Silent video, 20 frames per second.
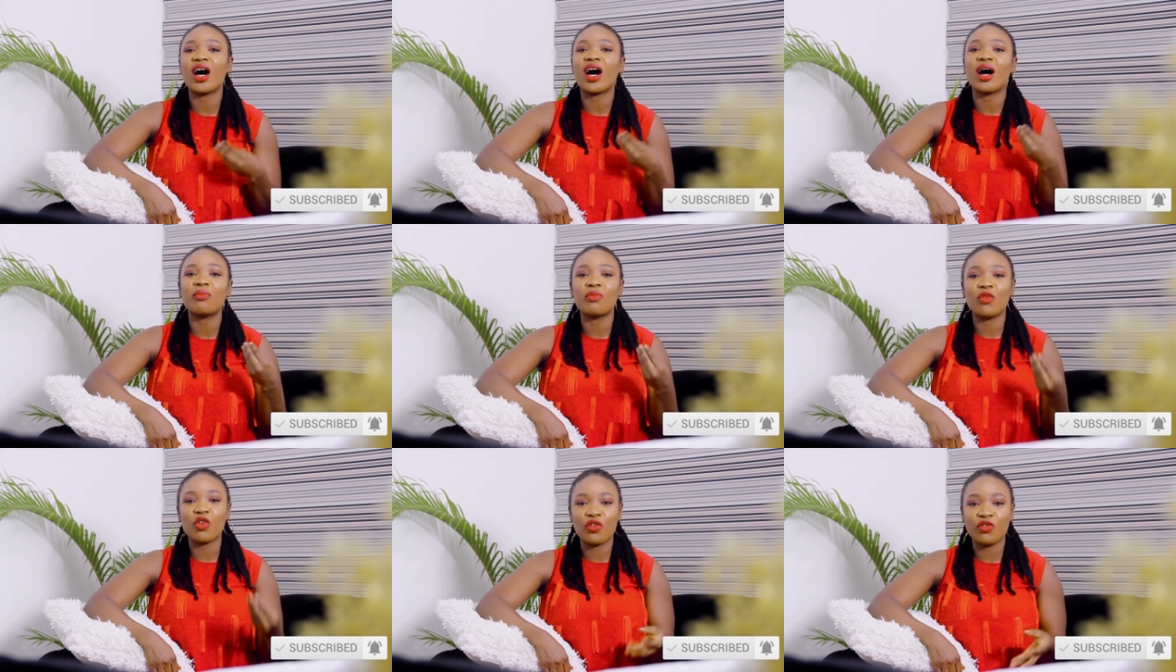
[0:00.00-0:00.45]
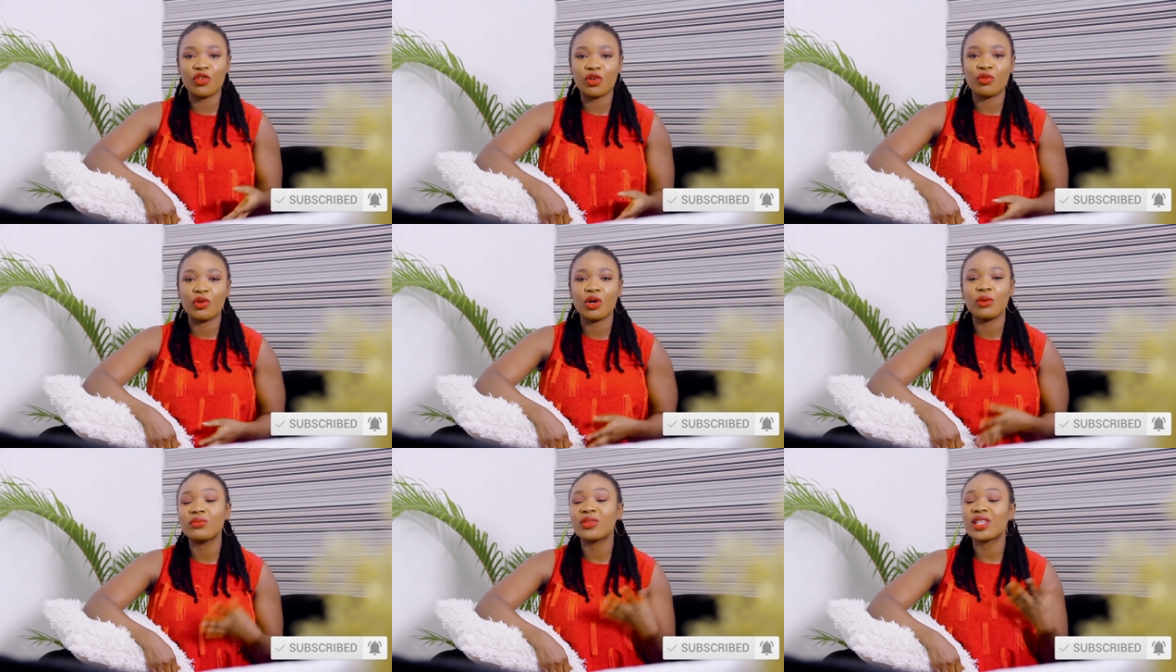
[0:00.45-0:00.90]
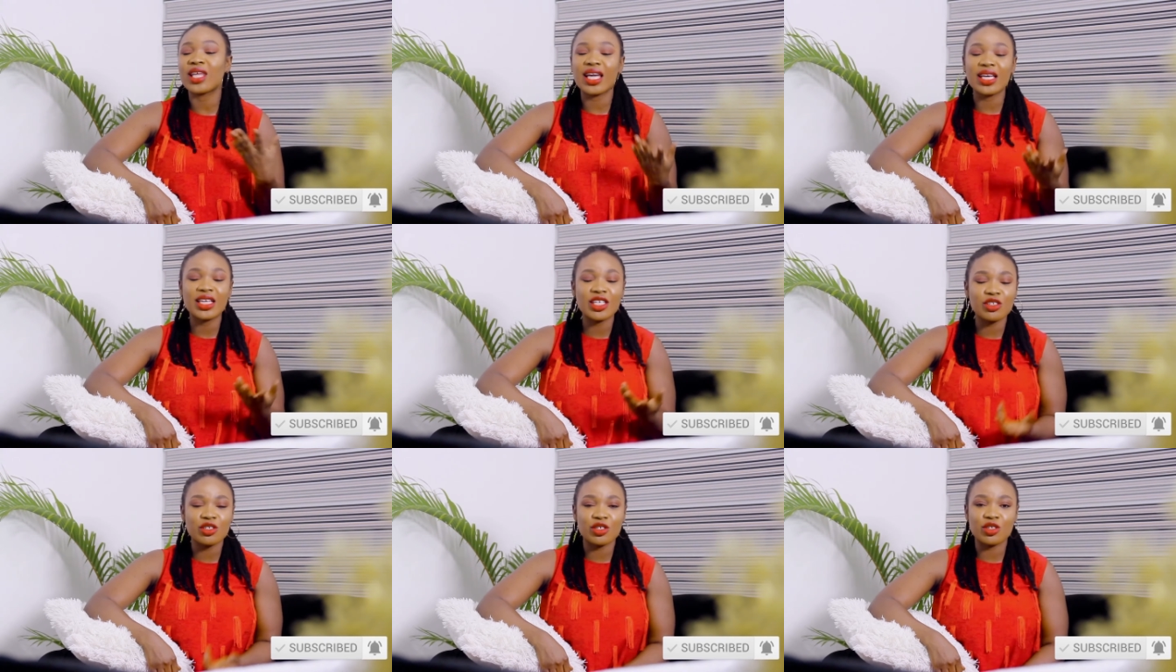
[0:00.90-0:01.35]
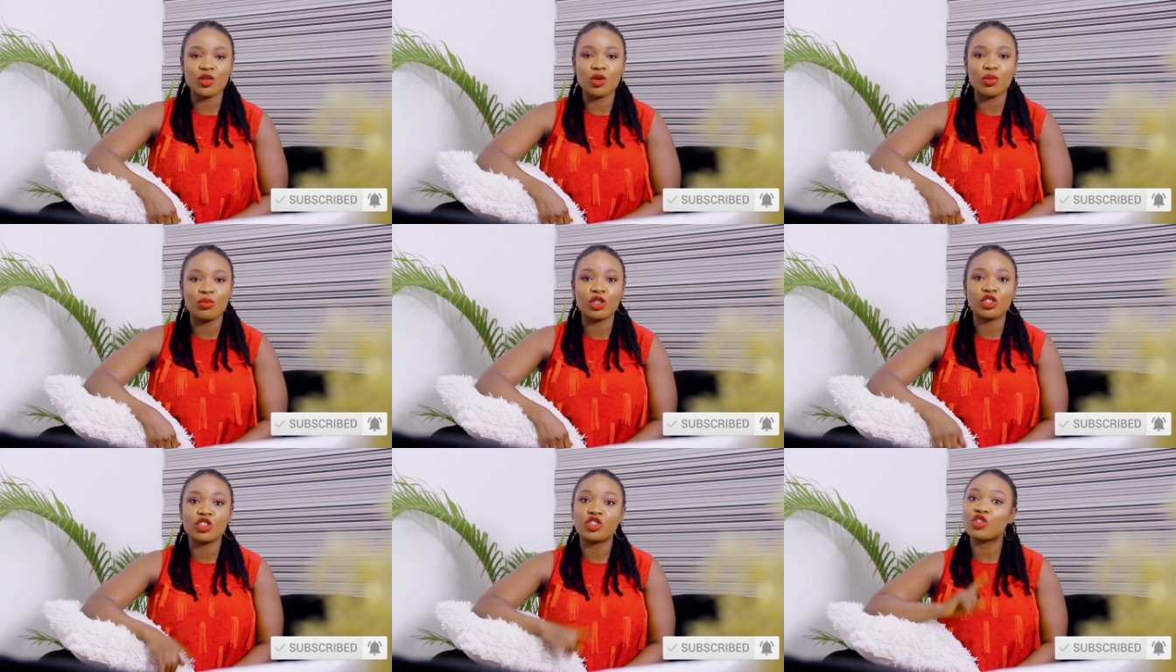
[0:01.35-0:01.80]
I'm overwhelmed. Thank you so
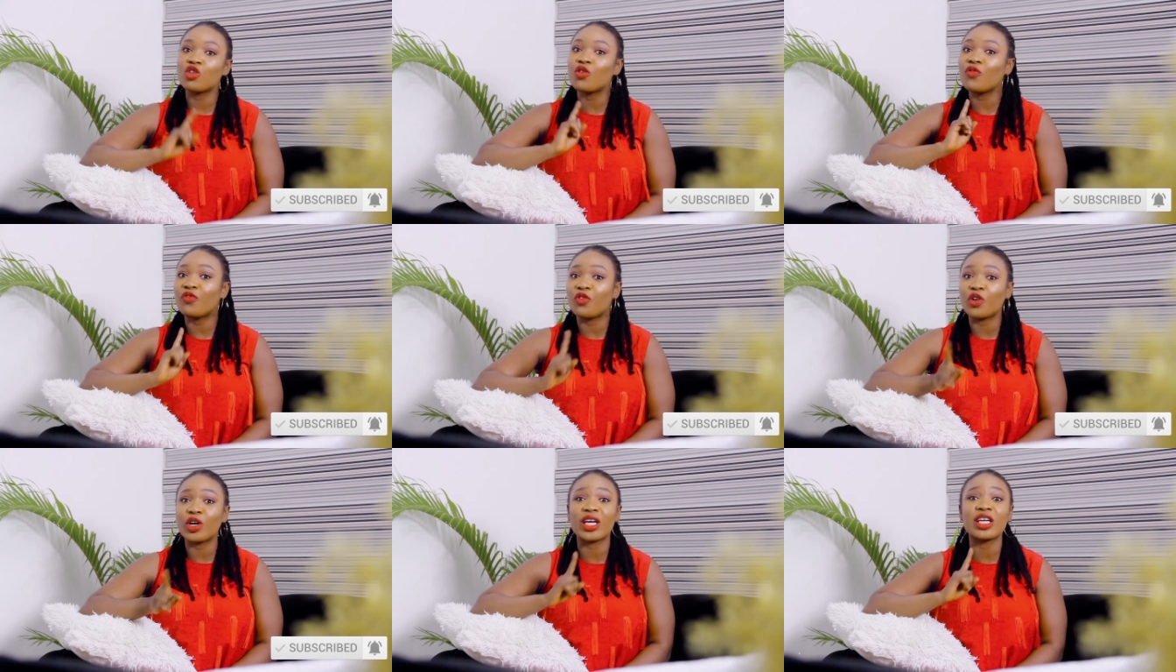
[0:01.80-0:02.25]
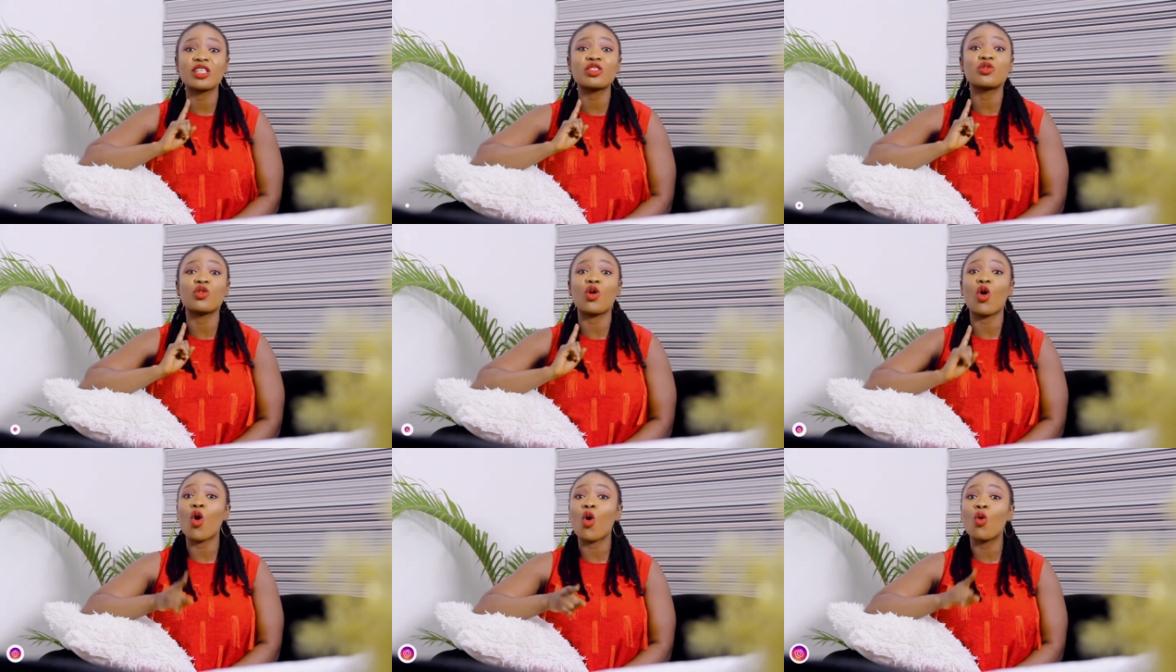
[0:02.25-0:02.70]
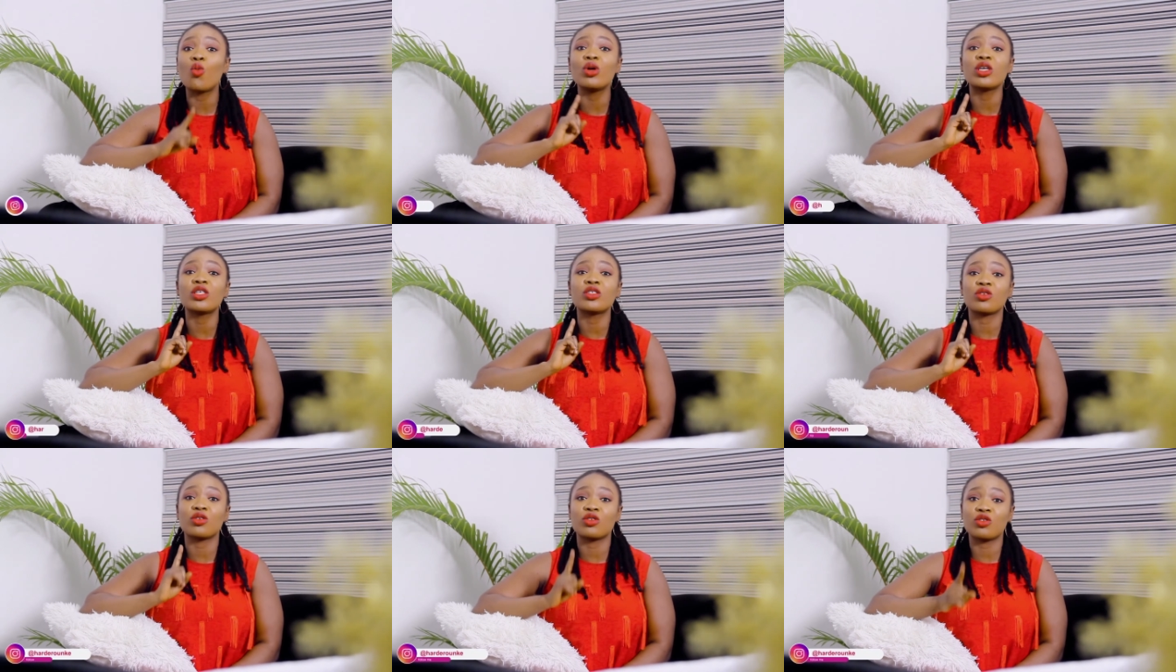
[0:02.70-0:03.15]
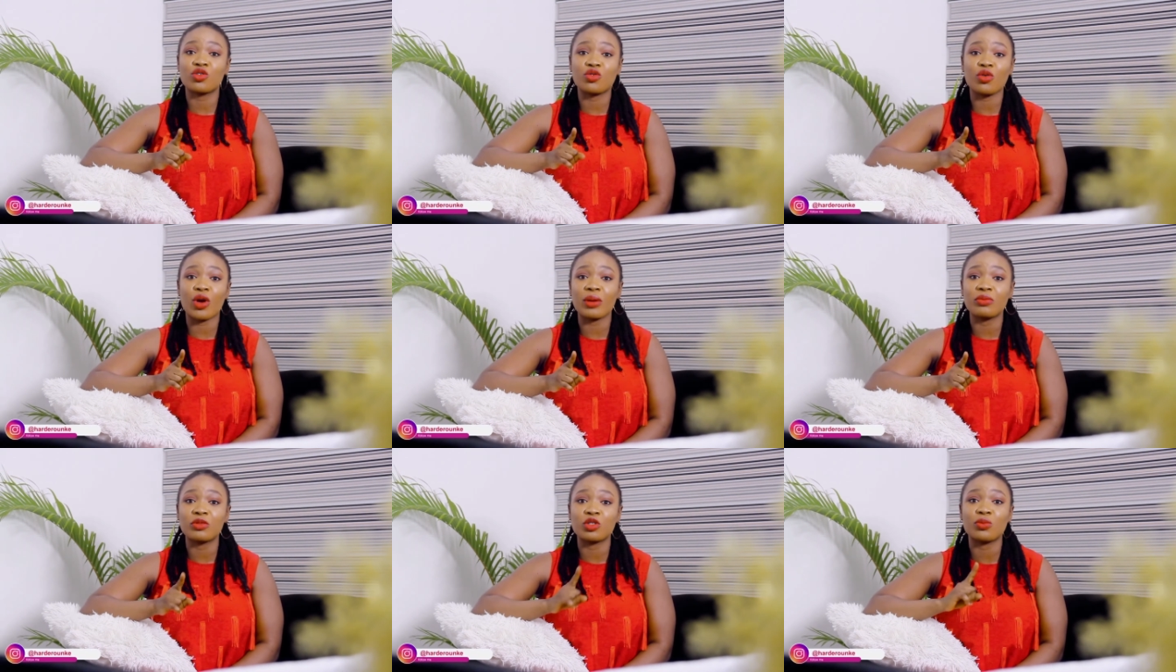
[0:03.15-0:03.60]
much. Don't forget to always
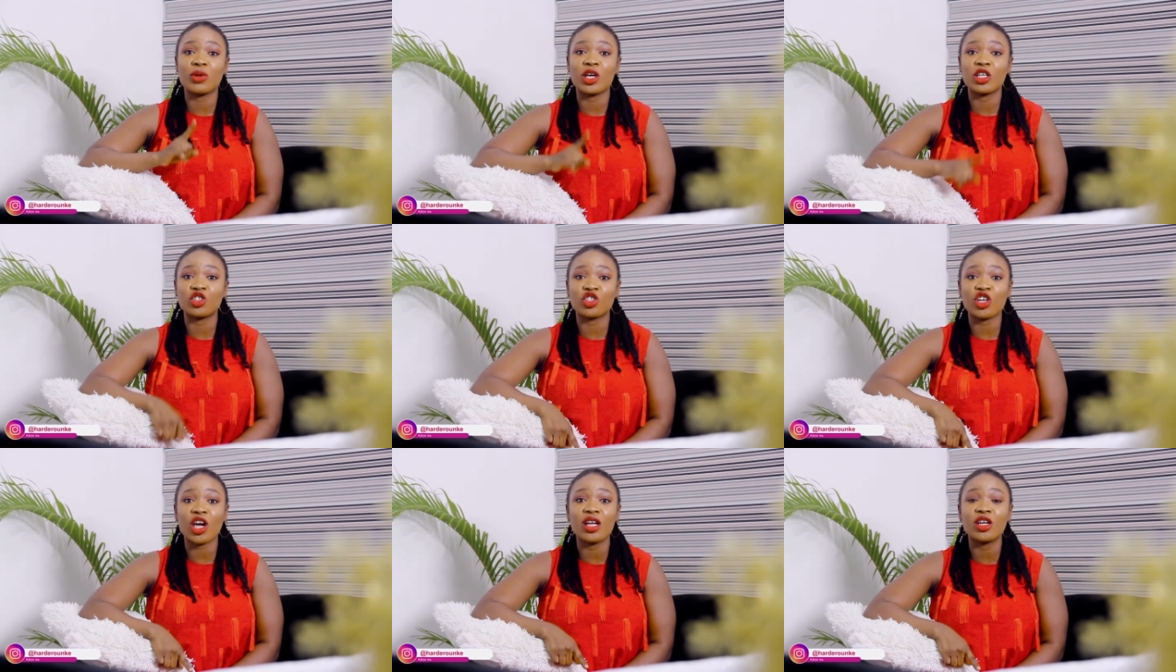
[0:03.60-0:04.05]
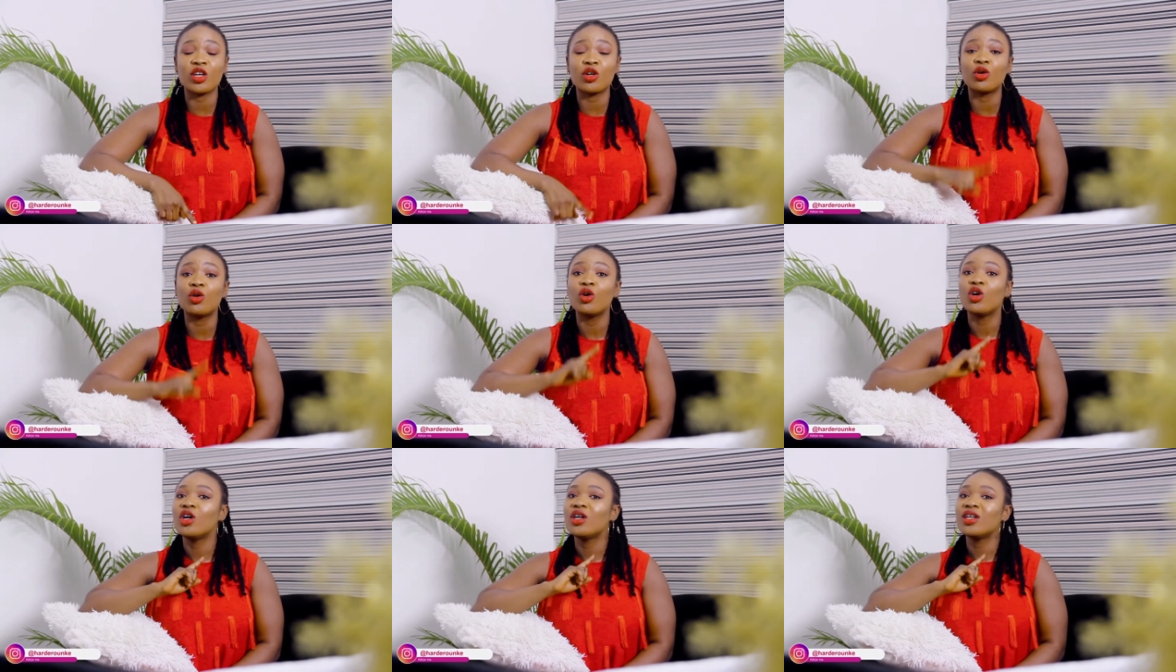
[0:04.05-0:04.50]
subscribe to my channel.